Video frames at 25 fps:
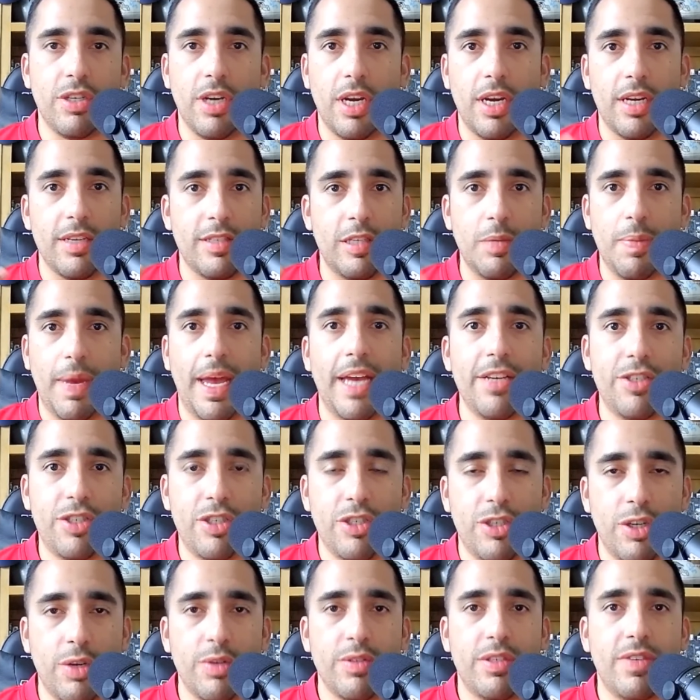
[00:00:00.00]

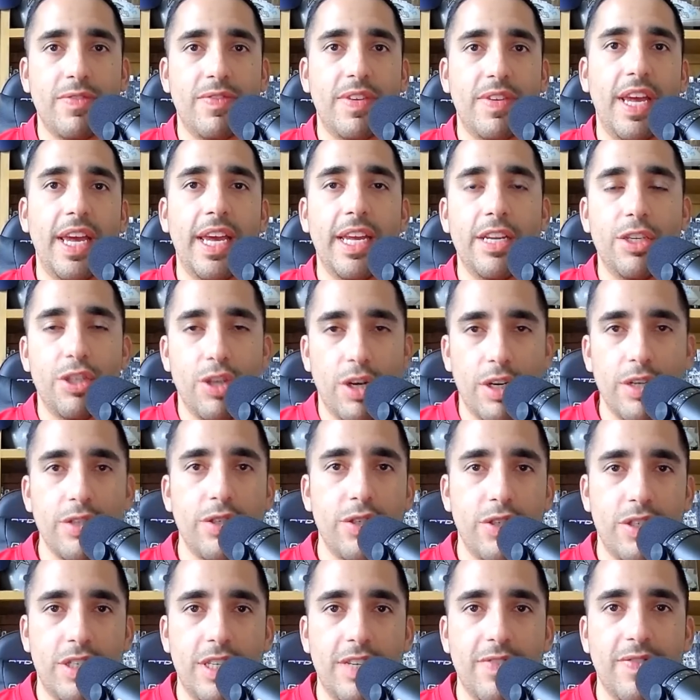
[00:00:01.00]
Sebastian Joseph Day,
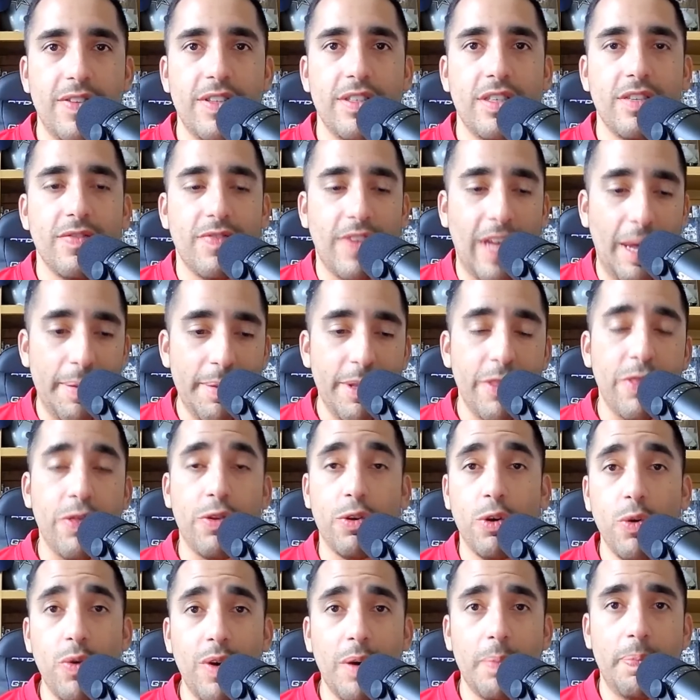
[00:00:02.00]
Chargers defensive lineman,
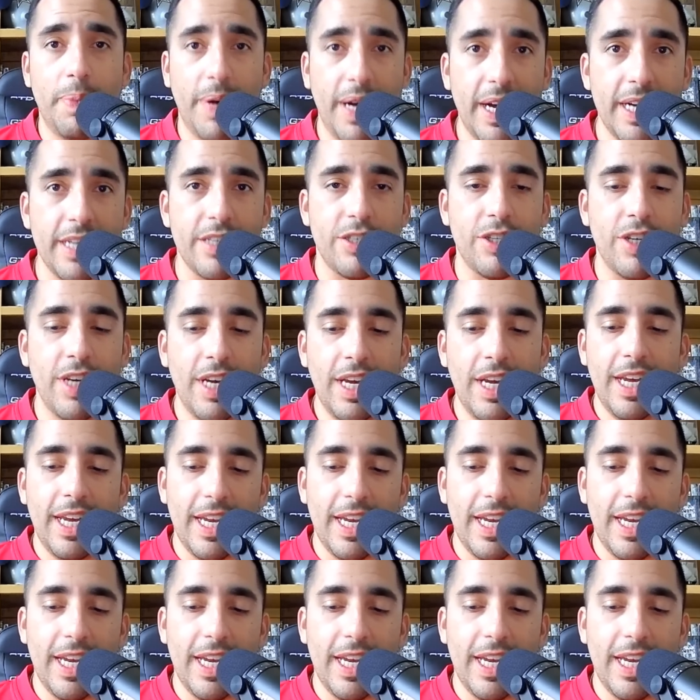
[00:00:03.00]
threw a punch